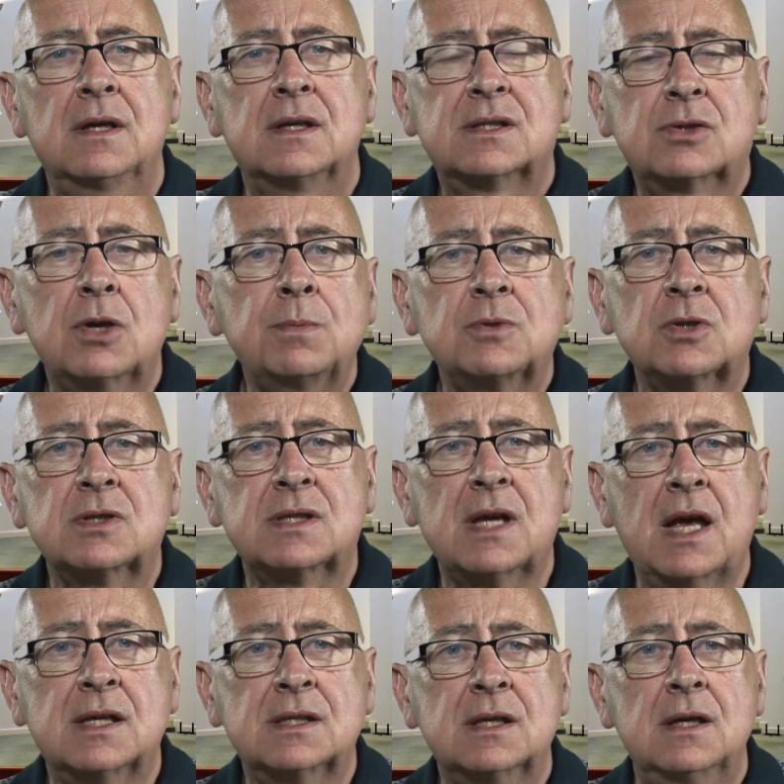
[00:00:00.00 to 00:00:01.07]
Scripture
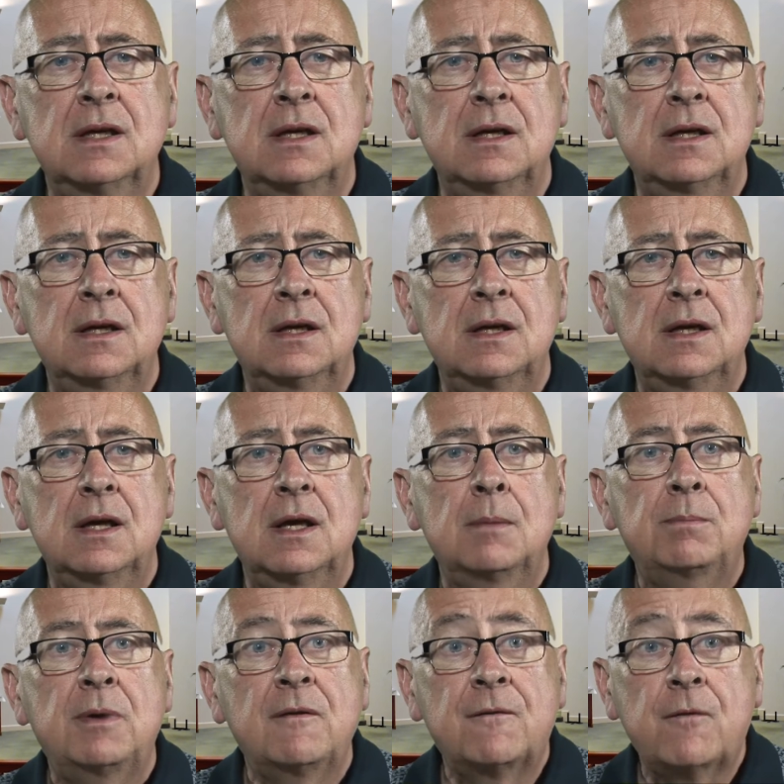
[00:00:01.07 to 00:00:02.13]
says,
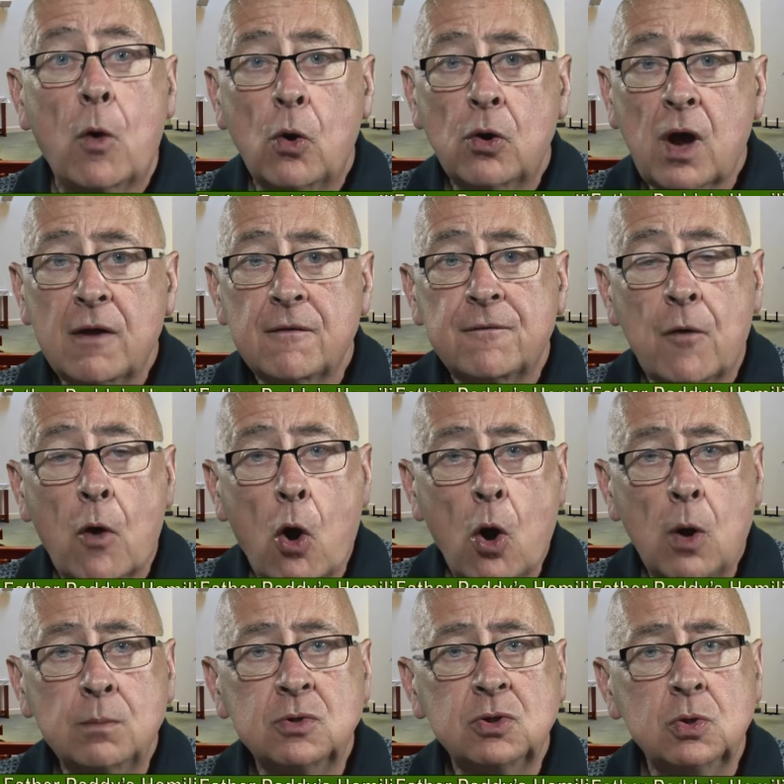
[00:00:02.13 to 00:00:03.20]
"Before I
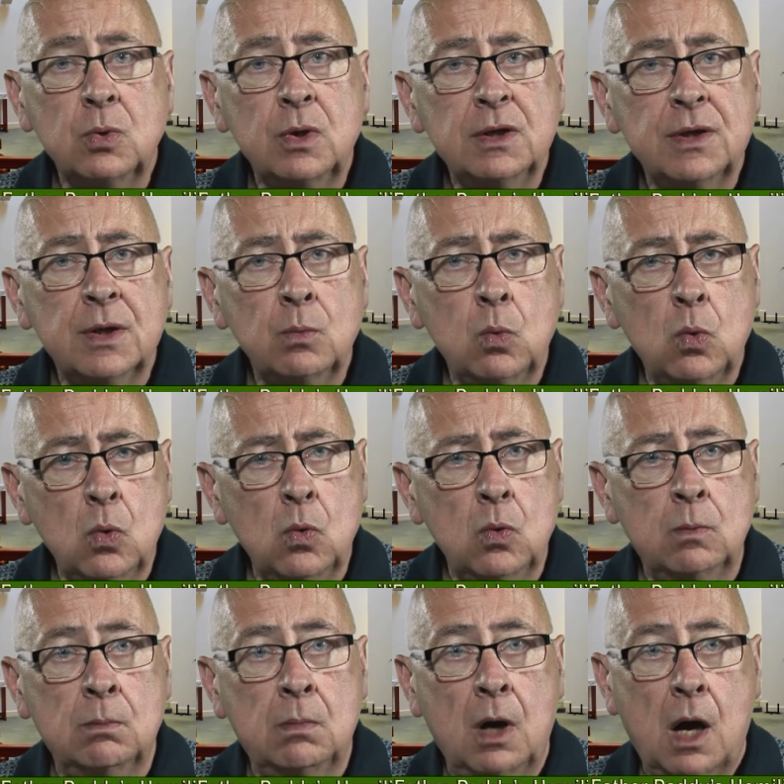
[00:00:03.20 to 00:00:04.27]
formed you in the
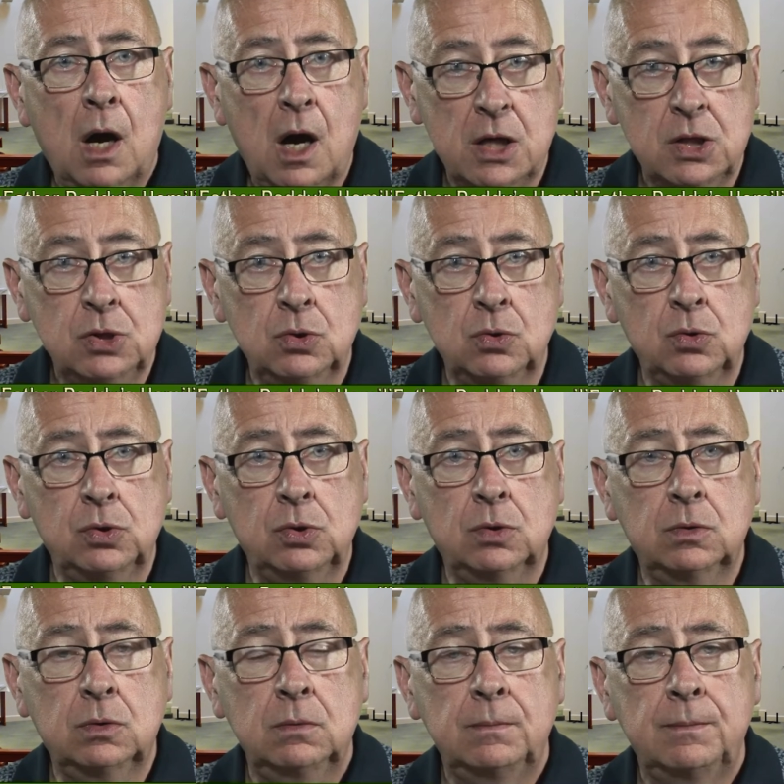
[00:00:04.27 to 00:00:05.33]
womb, I knew
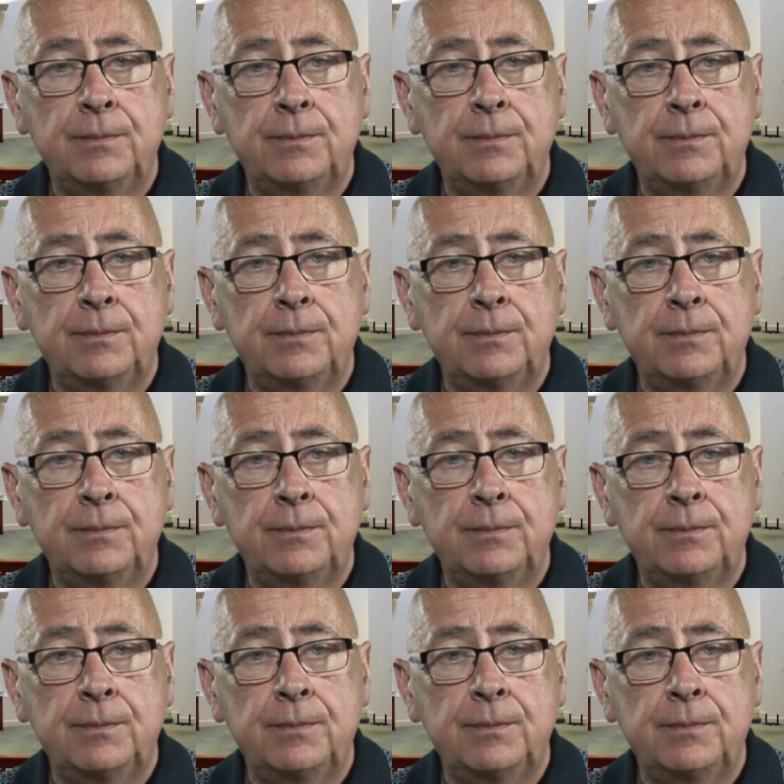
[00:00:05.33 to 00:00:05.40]
you."